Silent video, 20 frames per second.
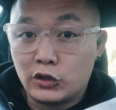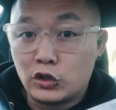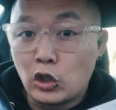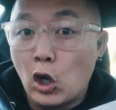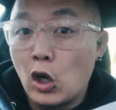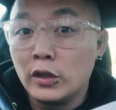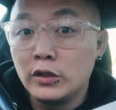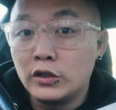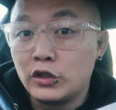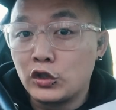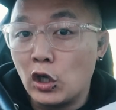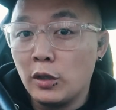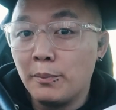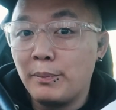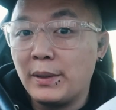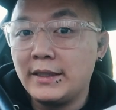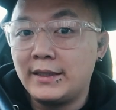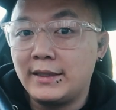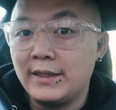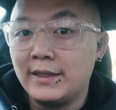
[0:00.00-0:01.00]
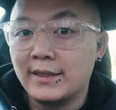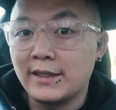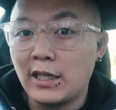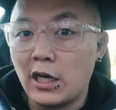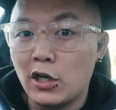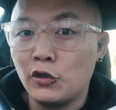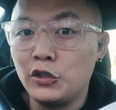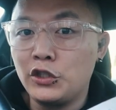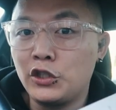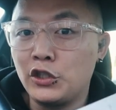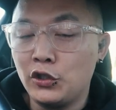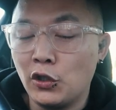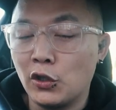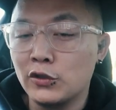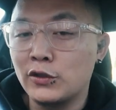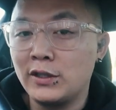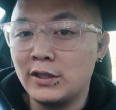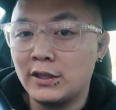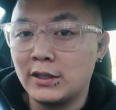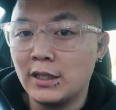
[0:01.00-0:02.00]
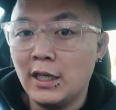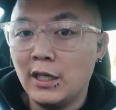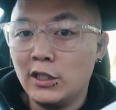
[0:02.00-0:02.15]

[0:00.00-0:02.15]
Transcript: Don't don't be discouraged not to